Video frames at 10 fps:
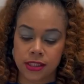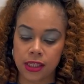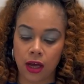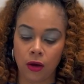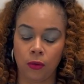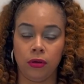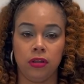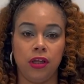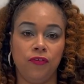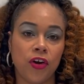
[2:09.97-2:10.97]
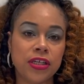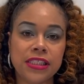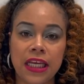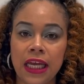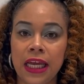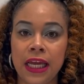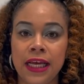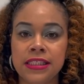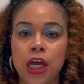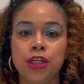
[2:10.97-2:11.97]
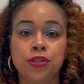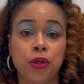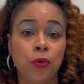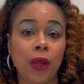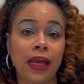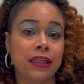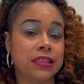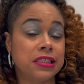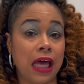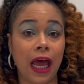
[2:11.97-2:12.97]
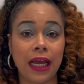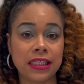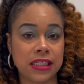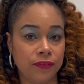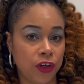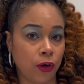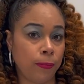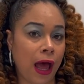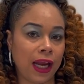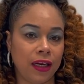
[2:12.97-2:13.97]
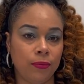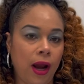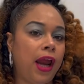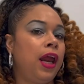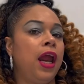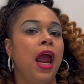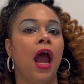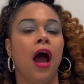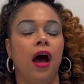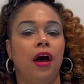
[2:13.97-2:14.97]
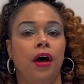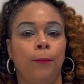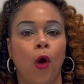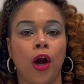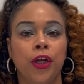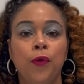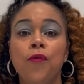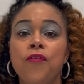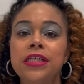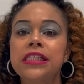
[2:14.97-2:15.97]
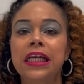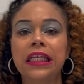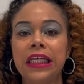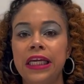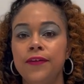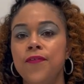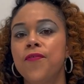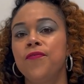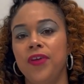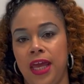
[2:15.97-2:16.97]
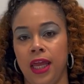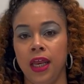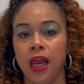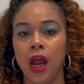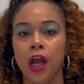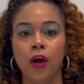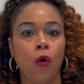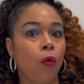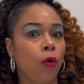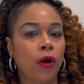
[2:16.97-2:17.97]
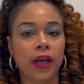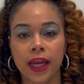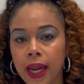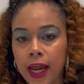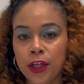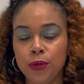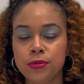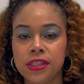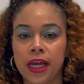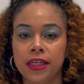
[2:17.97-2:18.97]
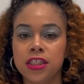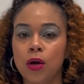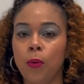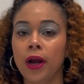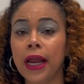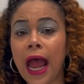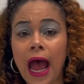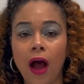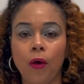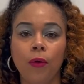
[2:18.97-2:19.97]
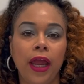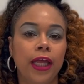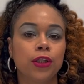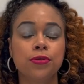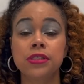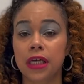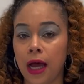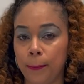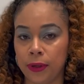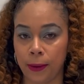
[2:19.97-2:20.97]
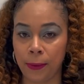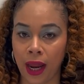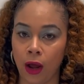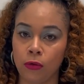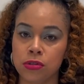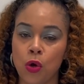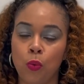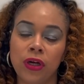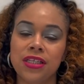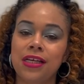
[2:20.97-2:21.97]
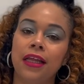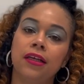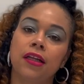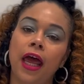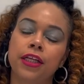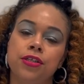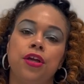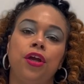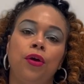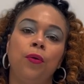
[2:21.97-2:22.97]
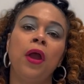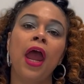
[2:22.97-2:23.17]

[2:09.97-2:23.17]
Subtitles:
So the first thing is, do you like the size of your body, right? Are you physically fit? Or can you stand to work out and lose a couple of pounds? What does that look like to you?